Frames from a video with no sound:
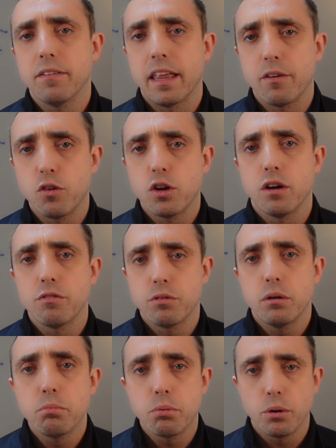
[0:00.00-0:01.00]
up that
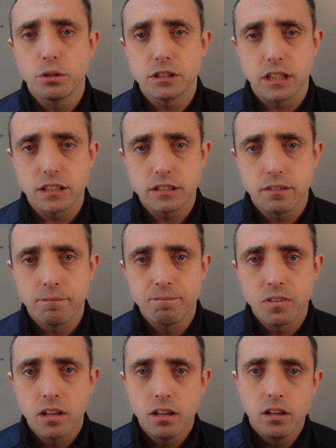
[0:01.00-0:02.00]
recovery process.
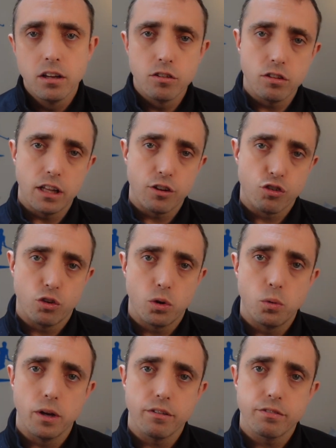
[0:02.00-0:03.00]
So that's
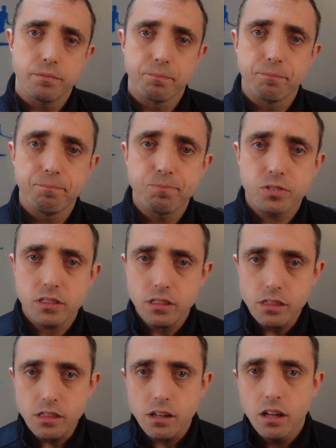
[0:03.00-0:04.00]
shockwave.
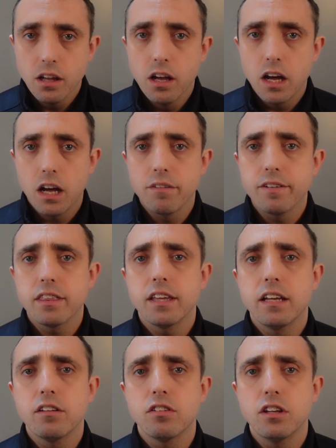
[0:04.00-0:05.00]
Other
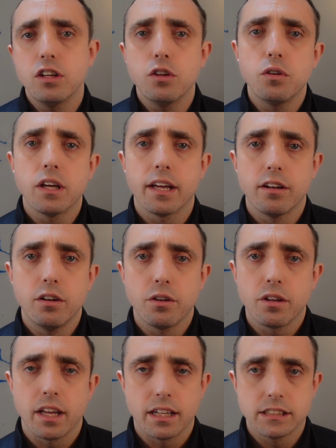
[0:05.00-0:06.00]
things that you can
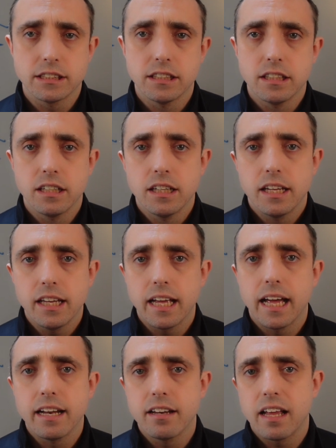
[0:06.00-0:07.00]
look at
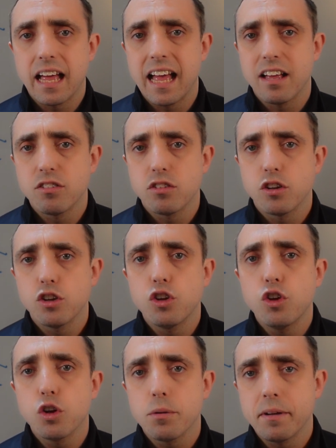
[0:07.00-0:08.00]
and has
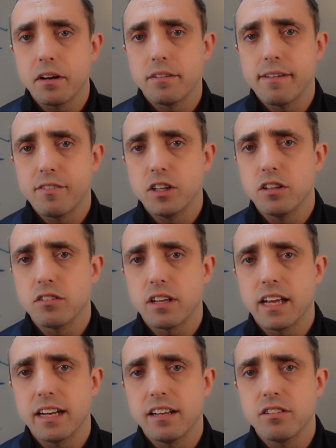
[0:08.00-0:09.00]
good amount of evidence
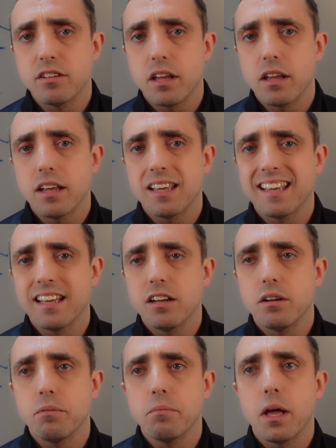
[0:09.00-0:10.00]
and is
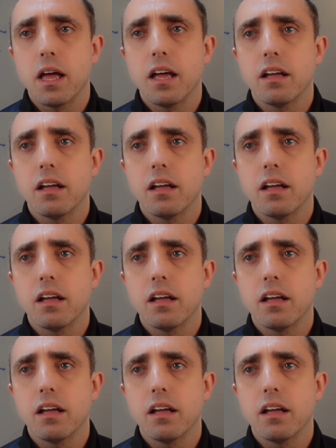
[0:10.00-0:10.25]
from